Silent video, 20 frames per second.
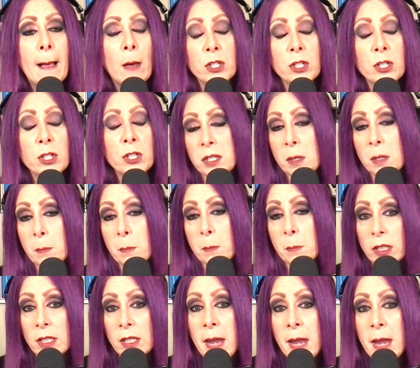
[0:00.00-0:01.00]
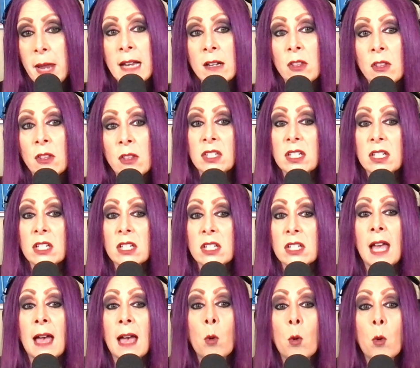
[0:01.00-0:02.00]
which is in Portland, Maine. This is a
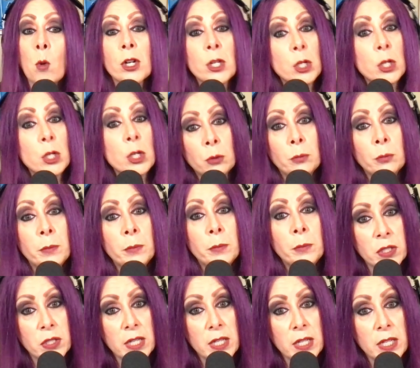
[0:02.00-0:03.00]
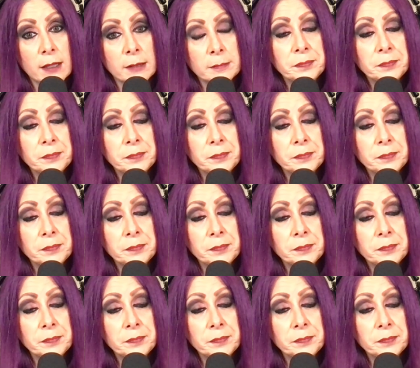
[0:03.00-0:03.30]
lot more new music.